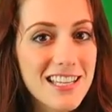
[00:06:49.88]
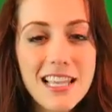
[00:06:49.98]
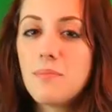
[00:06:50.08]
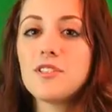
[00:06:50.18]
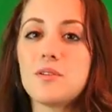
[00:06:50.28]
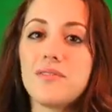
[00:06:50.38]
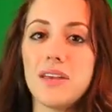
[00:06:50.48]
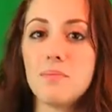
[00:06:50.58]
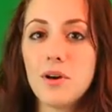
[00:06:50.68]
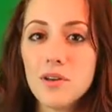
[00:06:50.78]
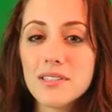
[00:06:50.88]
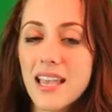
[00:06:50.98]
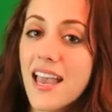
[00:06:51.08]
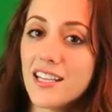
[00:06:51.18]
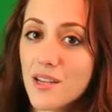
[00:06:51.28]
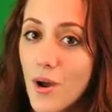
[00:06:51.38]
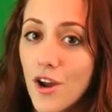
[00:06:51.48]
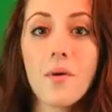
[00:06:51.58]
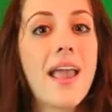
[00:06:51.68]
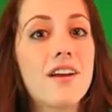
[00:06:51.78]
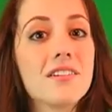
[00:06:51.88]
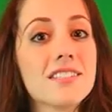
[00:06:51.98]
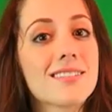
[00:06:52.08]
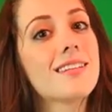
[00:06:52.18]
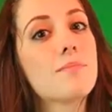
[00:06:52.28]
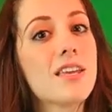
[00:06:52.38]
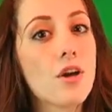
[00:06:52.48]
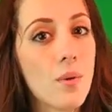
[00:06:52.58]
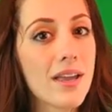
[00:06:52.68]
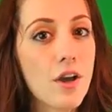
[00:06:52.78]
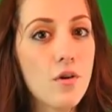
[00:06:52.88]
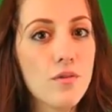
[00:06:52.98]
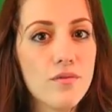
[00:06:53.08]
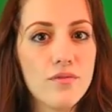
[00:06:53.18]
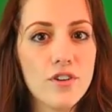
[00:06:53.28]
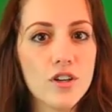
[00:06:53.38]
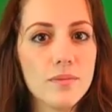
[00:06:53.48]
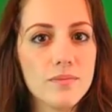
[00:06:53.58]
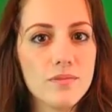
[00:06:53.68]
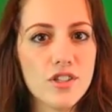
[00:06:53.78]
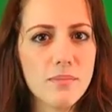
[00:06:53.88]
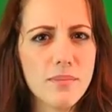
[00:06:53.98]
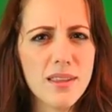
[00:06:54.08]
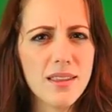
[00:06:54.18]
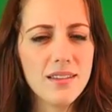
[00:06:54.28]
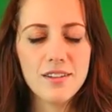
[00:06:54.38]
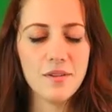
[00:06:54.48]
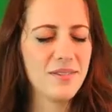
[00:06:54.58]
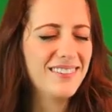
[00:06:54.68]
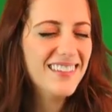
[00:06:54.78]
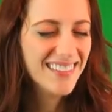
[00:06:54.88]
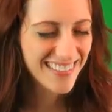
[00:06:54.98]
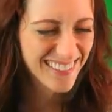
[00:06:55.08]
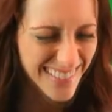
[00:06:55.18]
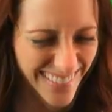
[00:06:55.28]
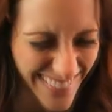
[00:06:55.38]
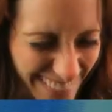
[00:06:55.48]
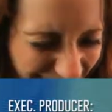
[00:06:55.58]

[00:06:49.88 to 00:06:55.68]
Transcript: episode of Impulse, and tomorrow Aaron is going to be going over Jim Bitcher. No.